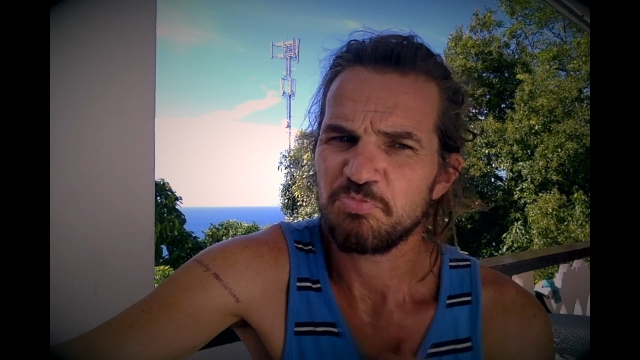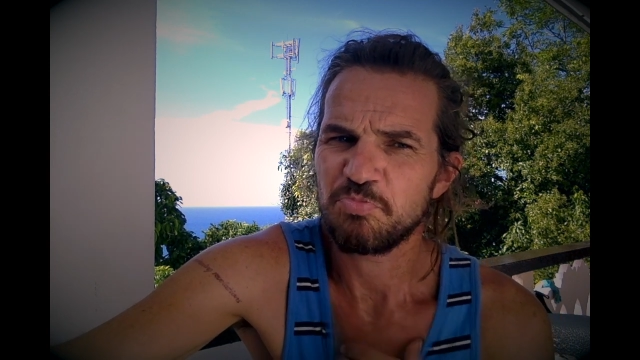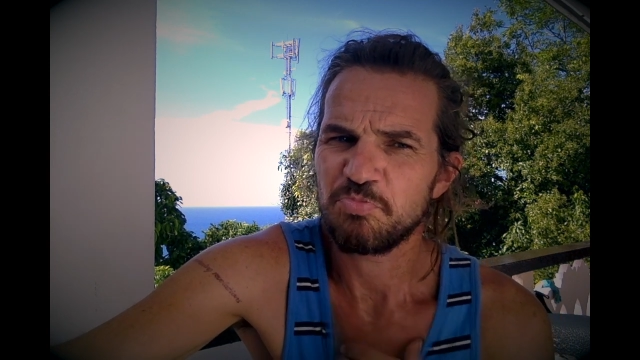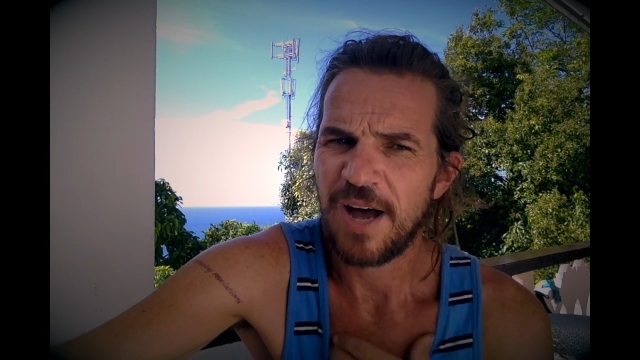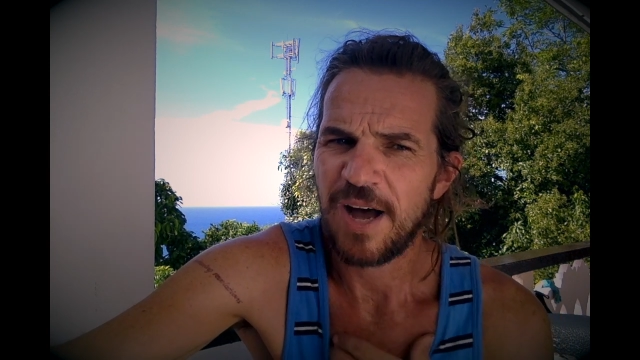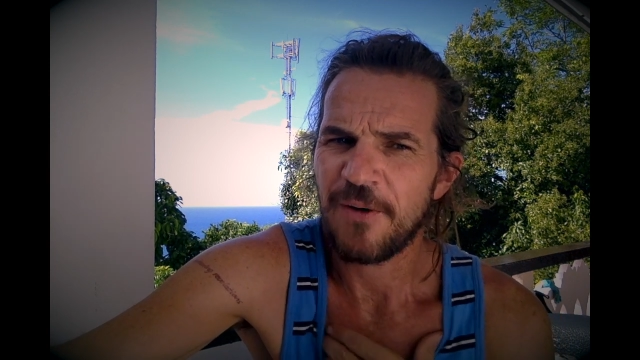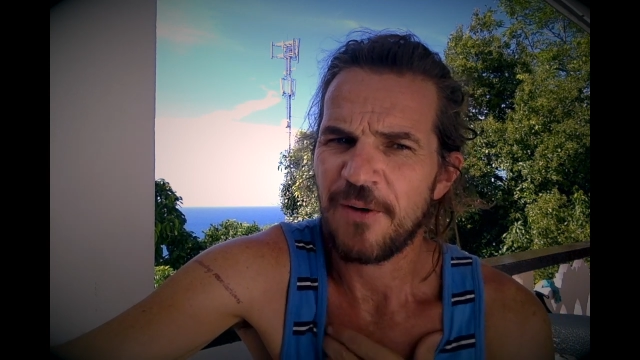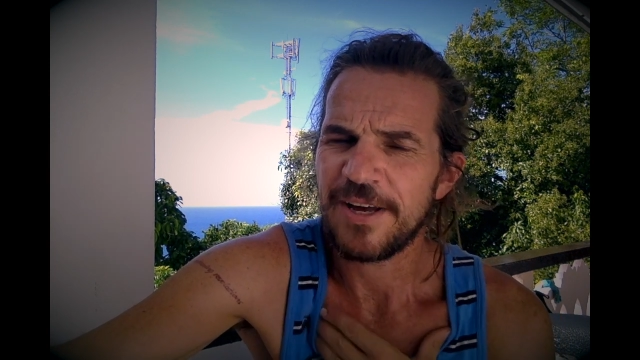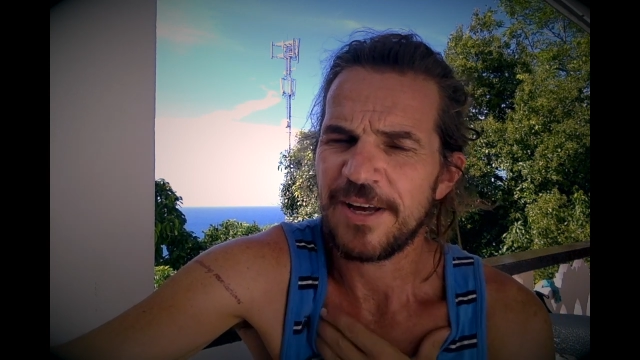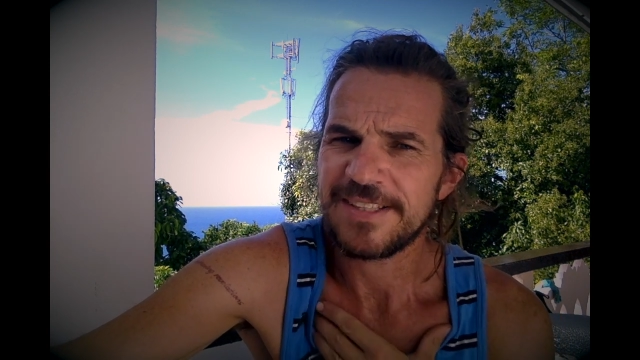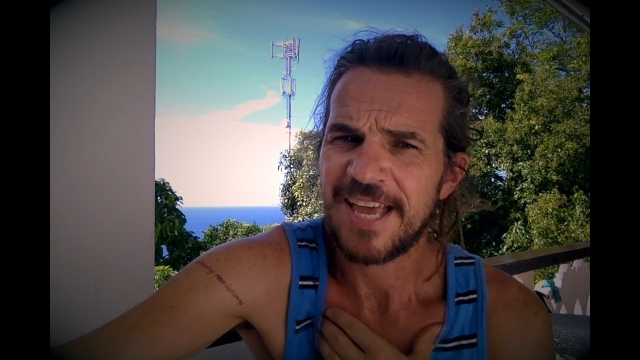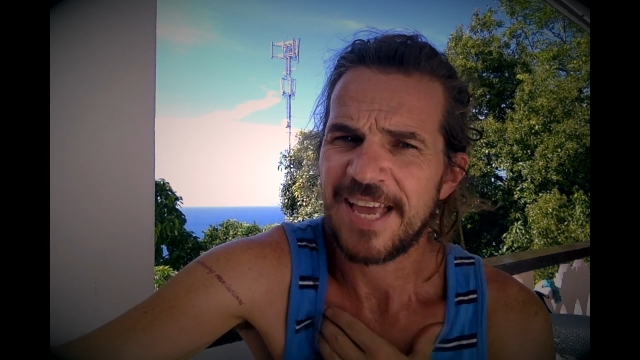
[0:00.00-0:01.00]
our
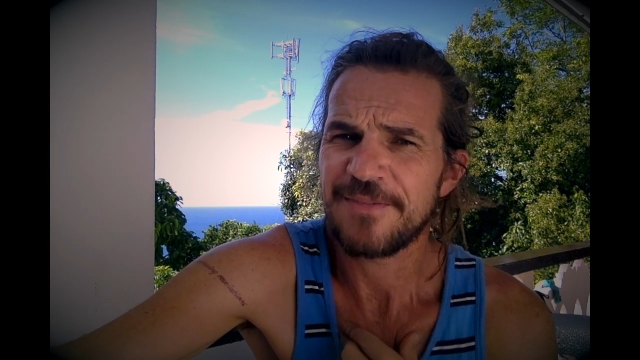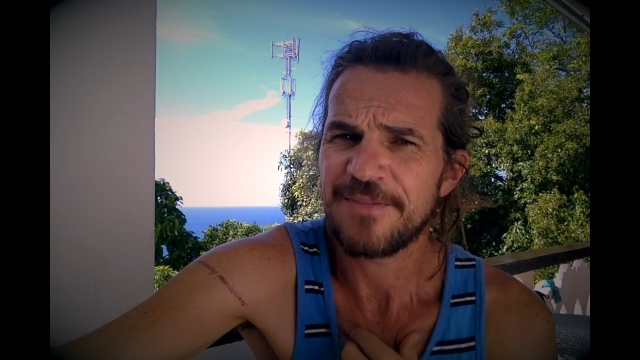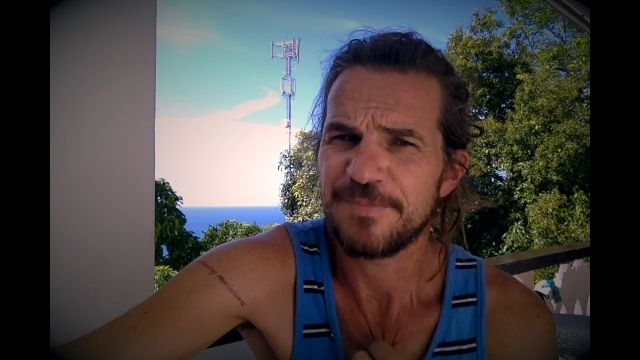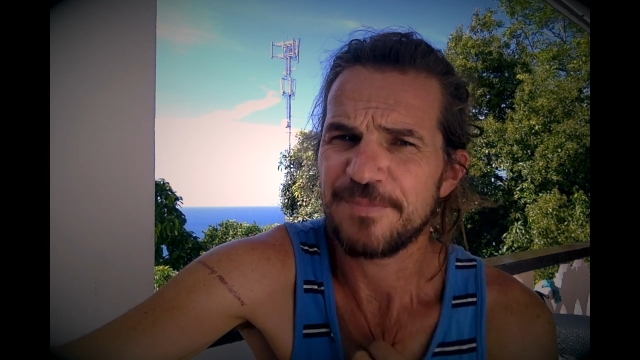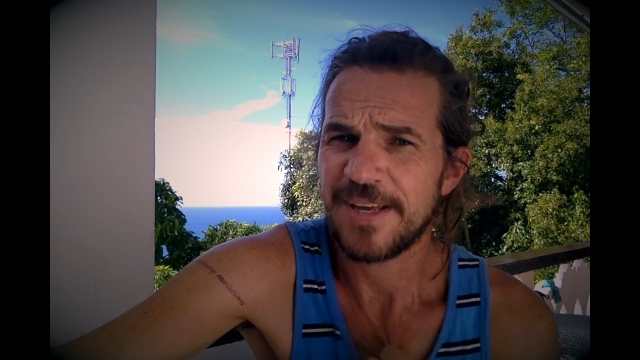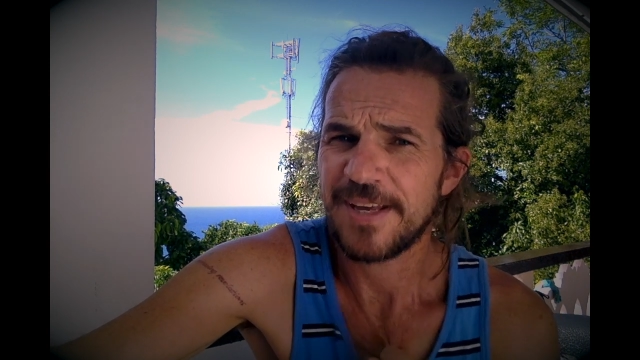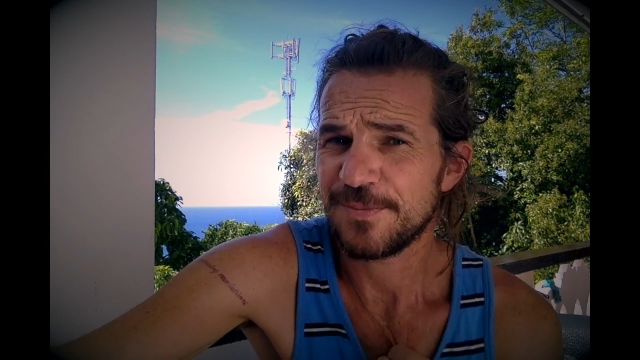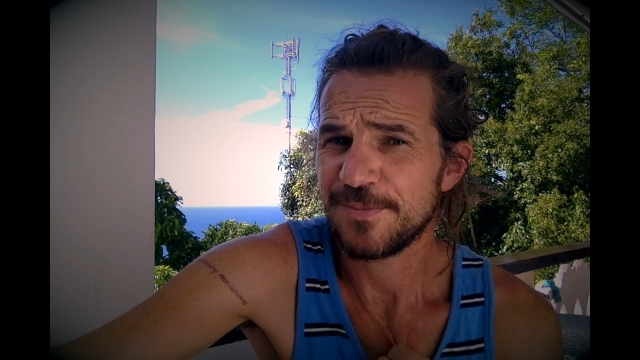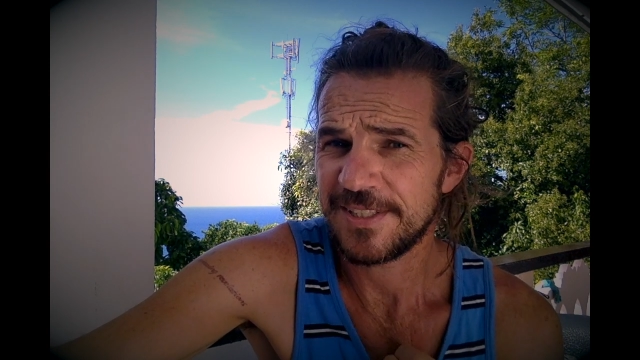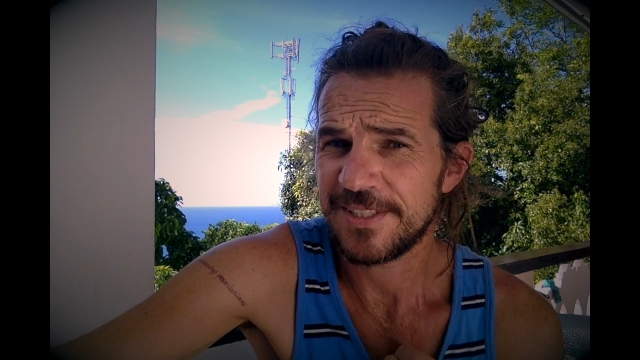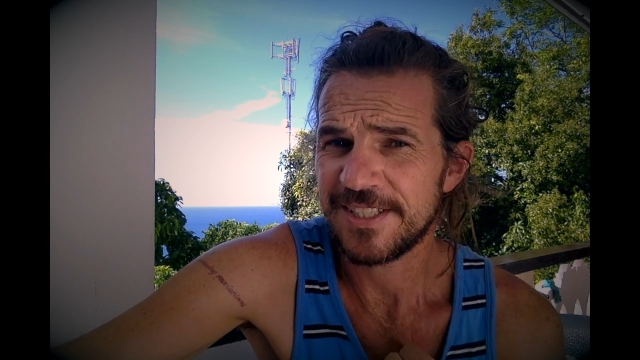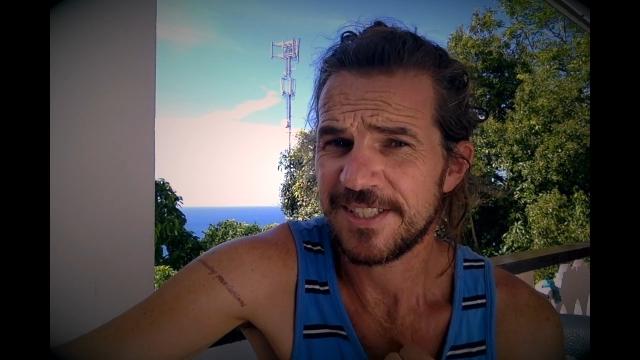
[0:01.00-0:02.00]
10 best
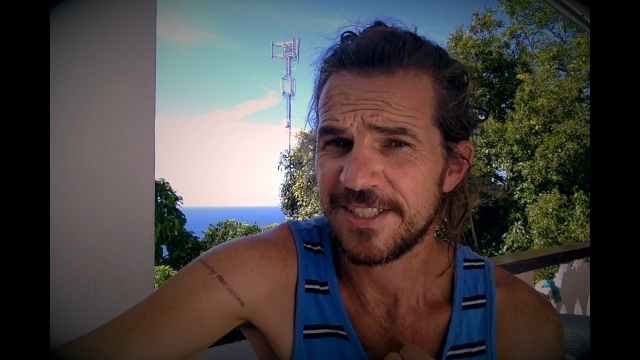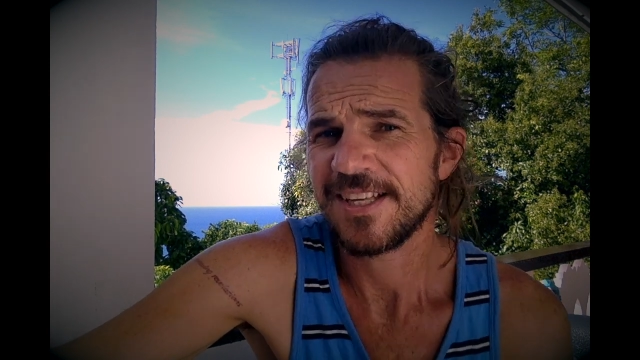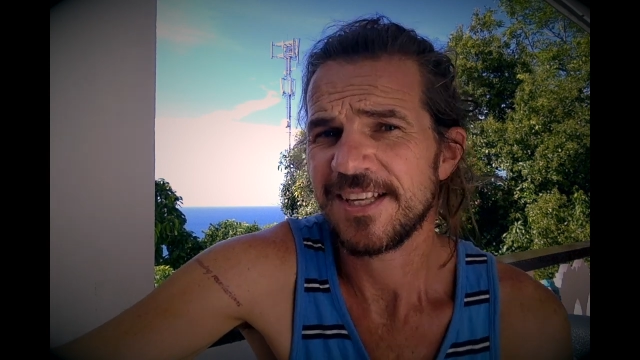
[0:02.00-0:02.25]
beaches.